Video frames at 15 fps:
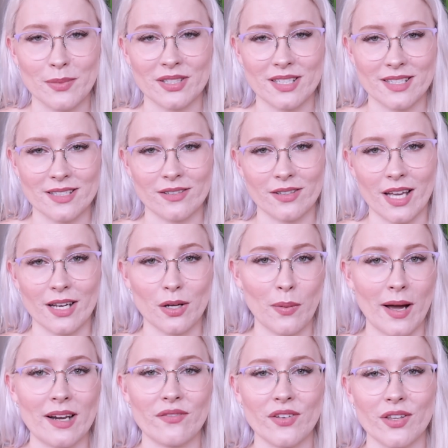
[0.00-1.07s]
able to still get
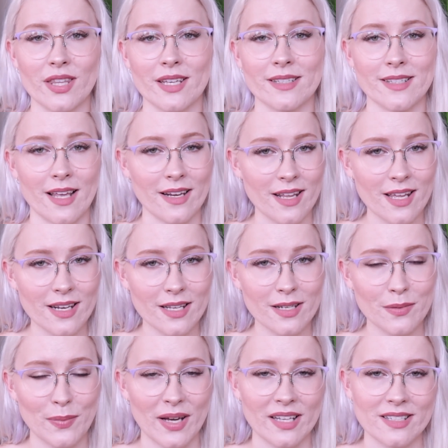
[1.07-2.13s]
quite a few things I
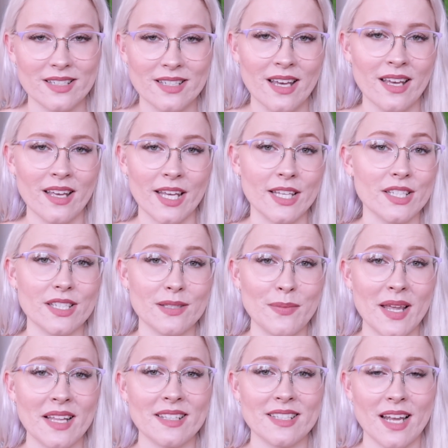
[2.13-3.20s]
needed, but it just
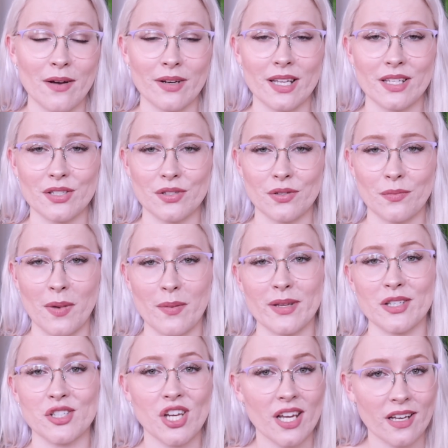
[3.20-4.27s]
means now I need to
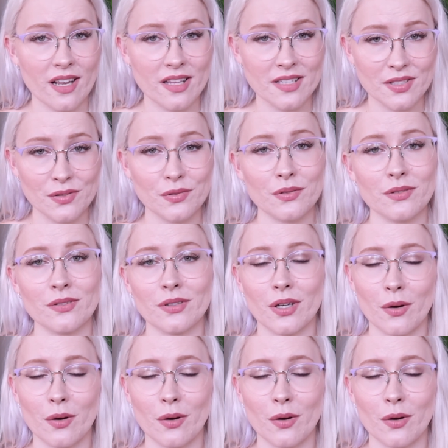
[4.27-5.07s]
maybe check another store,